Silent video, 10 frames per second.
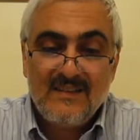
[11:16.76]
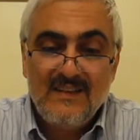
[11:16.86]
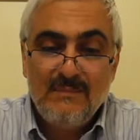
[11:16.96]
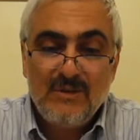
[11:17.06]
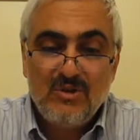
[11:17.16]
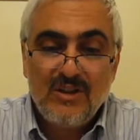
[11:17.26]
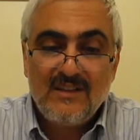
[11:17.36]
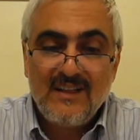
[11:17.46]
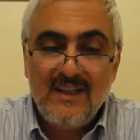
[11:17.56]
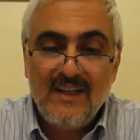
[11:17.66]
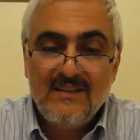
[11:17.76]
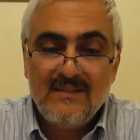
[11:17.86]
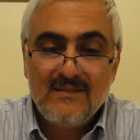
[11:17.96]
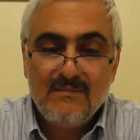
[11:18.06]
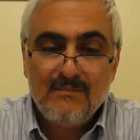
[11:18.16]
Ki betorat
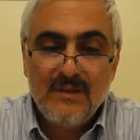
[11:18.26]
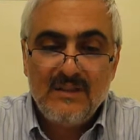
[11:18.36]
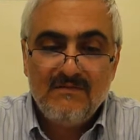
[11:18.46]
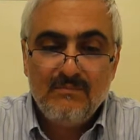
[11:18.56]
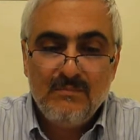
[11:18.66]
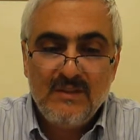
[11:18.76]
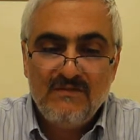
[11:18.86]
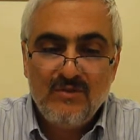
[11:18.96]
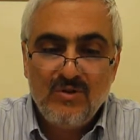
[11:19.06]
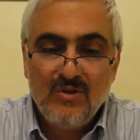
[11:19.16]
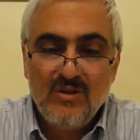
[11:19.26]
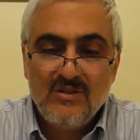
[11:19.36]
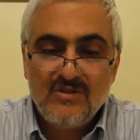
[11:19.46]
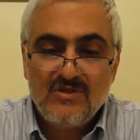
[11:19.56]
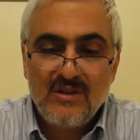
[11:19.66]
en
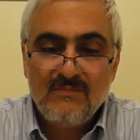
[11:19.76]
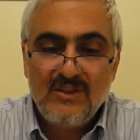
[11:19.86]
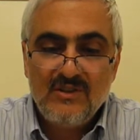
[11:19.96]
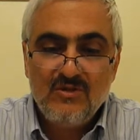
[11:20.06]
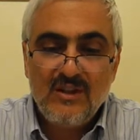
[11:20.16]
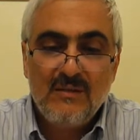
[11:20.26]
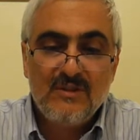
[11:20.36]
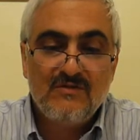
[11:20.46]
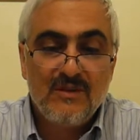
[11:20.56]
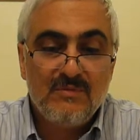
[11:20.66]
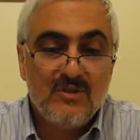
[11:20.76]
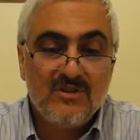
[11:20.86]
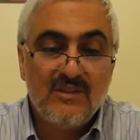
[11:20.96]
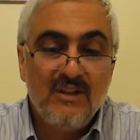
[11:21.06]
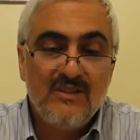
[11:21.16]
bemevo'o sham dinu hamitzvot,
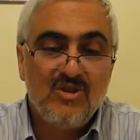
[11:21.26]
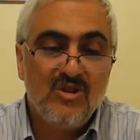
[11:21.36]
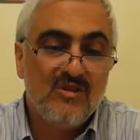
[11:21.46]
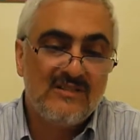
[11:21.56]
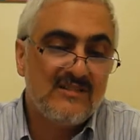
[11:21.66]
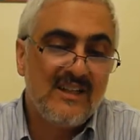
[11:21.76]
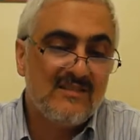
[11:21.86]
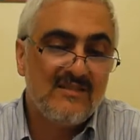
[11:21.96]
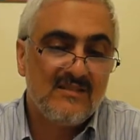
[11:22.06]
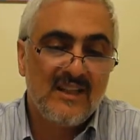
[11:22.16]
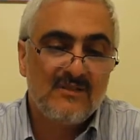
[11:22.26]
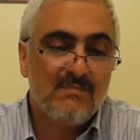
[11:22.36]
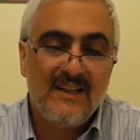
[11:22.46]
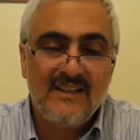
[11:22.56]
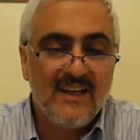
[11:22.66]
because the written Torah is not
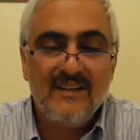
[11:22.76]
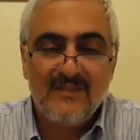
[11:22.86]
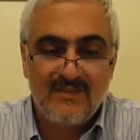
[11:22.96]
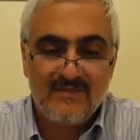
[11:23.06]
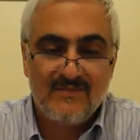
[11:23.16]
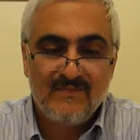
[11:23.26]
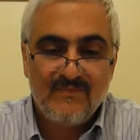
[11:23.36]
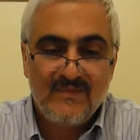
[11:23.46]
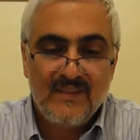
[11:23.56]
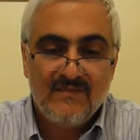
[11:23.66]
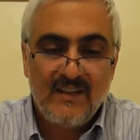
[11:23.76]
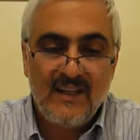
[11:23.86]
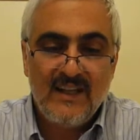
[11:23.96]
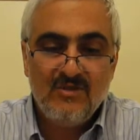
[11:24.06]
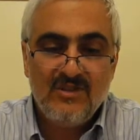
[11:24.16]
explaining anything.
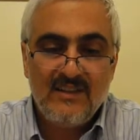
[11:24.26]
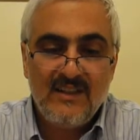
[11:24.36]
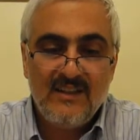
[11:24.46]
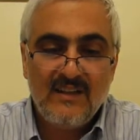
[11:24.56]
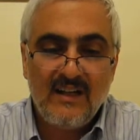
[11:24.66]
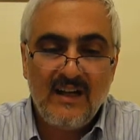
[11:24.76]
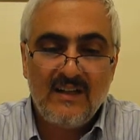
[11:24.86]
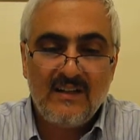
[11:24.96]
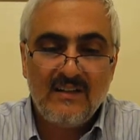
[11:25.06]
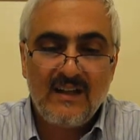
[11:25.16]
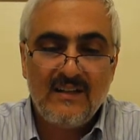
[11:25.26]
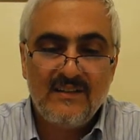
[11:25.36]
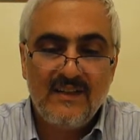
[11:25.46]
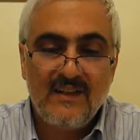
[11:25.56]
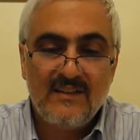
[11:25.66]
En yudein ach
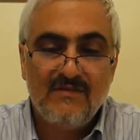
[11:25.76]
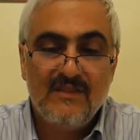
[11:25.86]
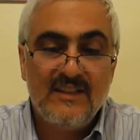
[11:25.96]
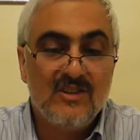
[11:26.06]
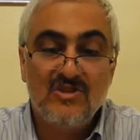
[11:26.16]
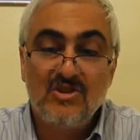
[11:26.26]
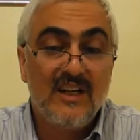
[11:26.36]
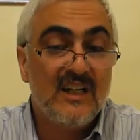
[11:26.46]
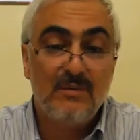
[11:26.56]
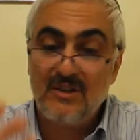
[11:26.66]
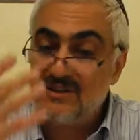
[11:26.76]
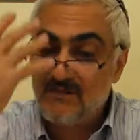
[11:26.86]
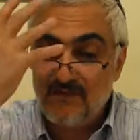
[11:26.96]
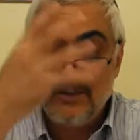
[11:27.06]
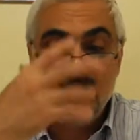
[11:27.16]
lachaniach tefillin, doesn't show you how to put on
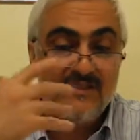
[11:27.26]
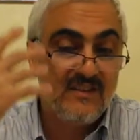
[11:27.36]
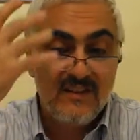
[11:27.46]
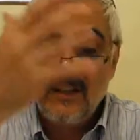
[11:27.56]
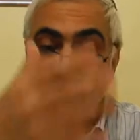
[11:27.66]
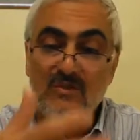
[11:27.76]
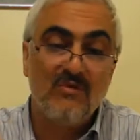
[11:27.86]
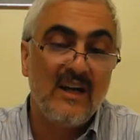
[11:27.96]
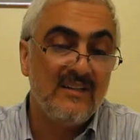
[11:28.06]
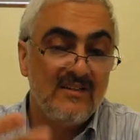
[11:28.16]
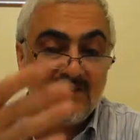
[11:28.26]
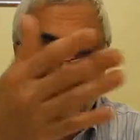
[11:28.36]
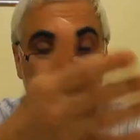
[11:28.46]
tefillin, how to write it. There's